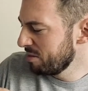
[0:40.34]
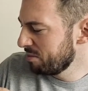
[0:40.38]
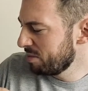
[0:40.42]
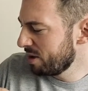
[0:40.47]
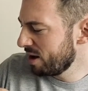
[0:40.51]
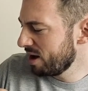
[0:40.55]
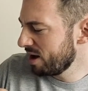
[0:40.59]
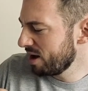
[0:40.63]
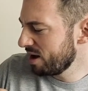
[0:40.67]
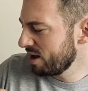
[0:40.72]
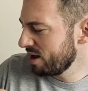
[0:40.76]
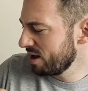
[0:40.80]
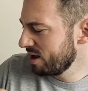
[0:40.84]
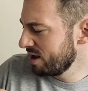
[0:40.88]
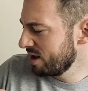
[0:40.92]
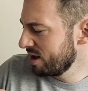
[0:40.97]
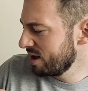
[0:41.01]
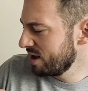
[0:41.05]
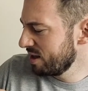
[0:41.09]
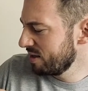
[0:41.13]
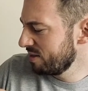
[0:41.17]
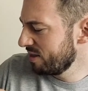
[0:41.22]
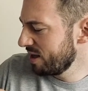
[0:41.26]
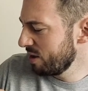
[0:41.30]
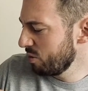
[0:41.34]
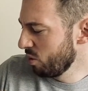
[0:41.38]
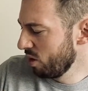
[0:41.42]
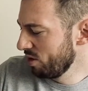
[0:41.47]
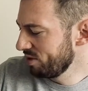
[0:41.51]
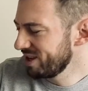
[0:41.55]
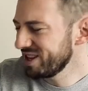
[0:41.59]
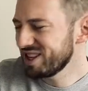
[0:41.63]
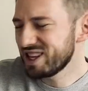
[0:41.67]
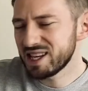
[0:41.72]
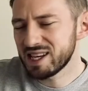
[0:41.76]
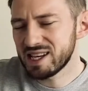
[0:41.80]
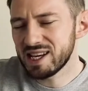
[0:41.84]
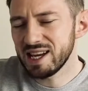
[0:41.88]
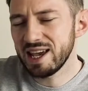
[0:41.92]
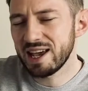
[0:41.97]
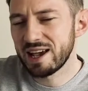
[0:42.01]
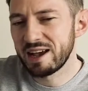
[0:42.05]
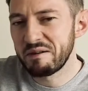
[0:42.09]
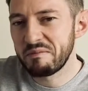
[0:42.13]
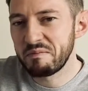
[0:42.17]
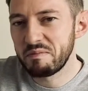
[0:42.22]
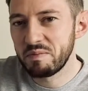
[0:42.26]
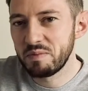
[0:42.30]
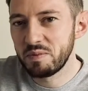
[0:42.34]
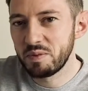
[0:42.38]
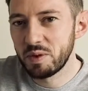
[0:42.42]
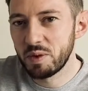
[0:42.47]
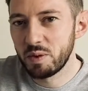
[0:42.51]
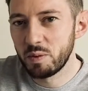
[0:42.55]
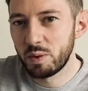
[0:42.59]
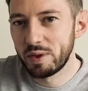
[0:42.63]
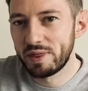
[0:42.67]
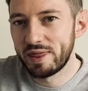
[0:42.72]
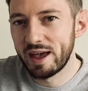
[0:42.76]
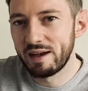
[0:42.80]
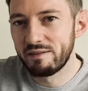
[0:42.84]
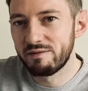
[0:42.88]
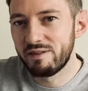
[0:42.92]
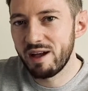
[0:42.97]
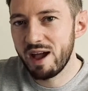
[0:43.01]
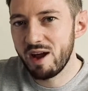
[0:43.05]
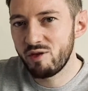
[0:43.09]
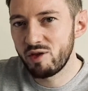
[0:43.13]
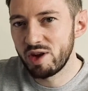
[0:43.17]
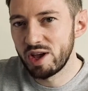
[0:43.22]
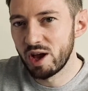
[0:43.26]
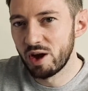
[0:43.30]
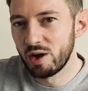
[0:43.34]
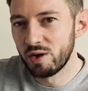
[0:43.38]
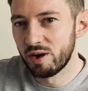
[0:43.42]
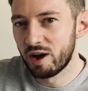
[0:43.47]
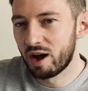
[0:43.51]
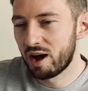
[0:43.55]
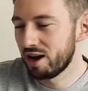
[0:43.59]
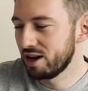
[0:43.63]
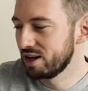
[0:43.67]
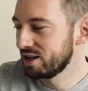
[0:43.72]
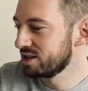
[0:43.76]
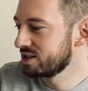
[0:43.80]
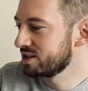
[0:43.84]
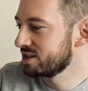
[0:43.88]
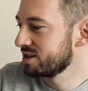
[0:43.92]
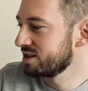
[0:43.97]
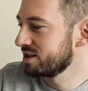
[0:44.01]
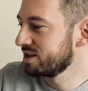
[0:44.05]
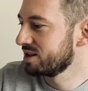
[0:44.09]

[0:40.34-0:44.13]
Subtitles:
But they wanted to see it with their very own eyes.